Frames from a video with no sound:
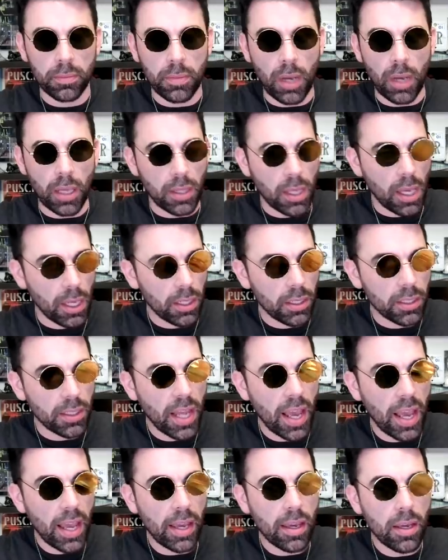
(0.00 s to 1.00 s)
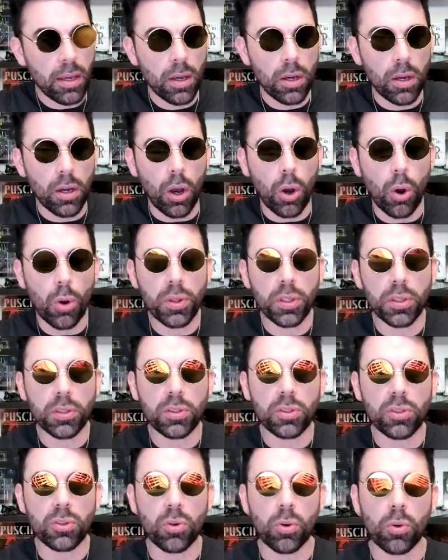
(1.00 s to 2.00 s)
At the end of the day,
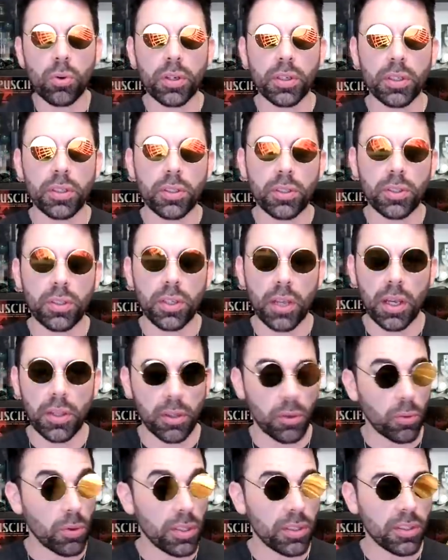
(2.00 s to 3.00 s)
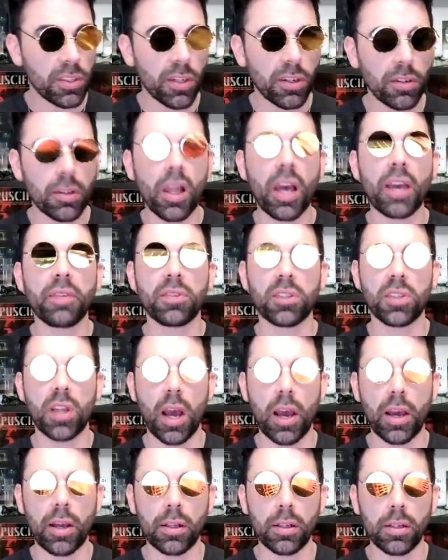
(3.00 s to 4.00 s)
Odin's stories and the green seer
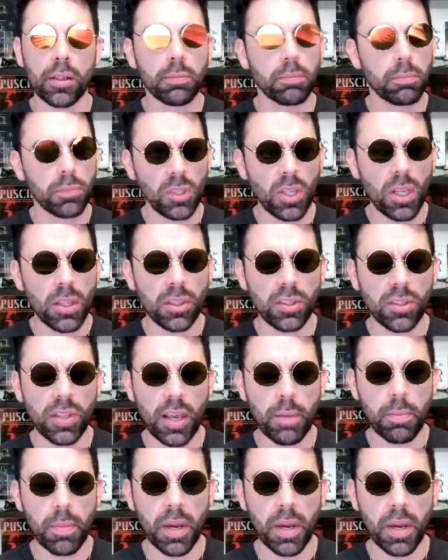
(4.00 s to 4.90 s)
lifestyle send the same